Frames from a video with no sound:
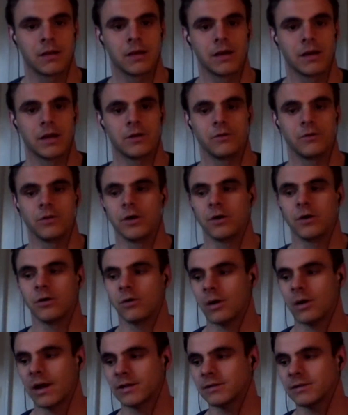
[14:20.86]
I don't
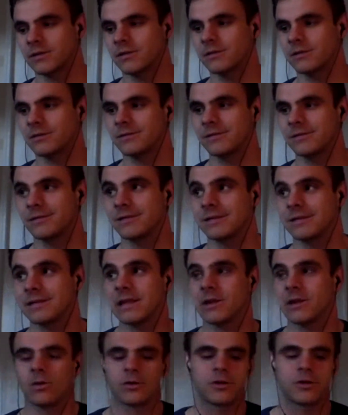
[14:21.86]
know.
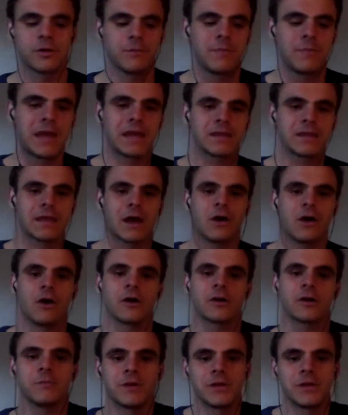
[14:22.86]
In order to make that
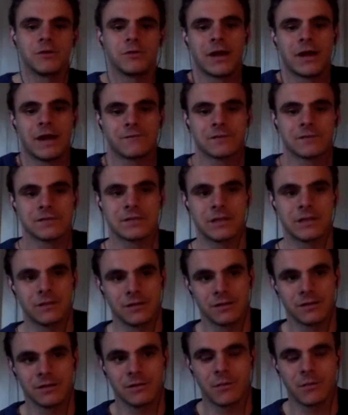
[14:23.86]
argument, you would have to say
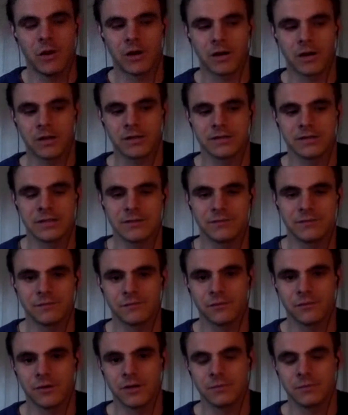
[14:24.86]
that the market is even
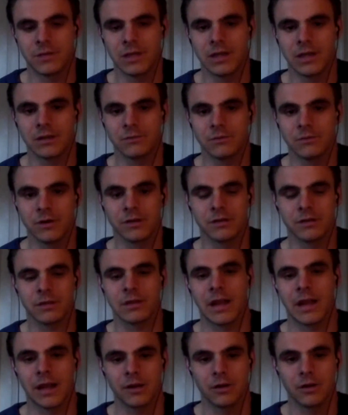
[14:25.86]
free to begin with,
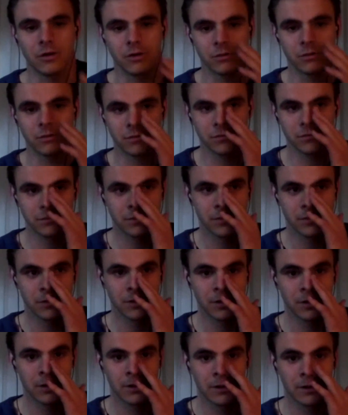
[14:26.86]
and I don't
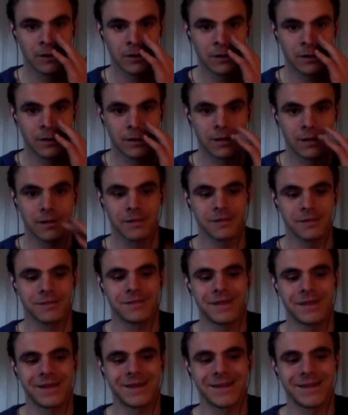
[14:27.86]

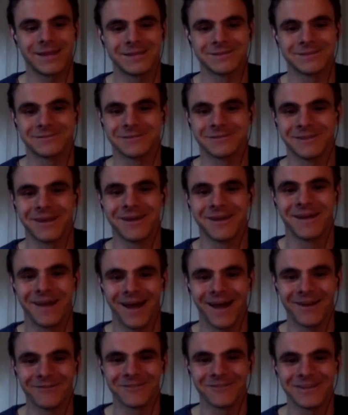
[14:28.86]
think it is.
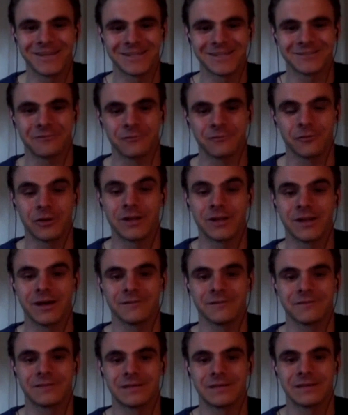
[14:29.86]
I don't think it's free
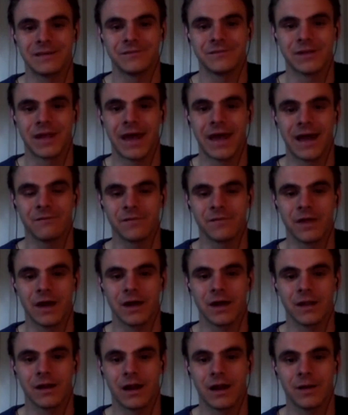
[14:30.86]
enough to even have
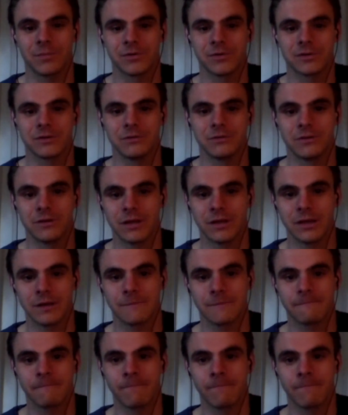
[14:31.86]
that opportunity.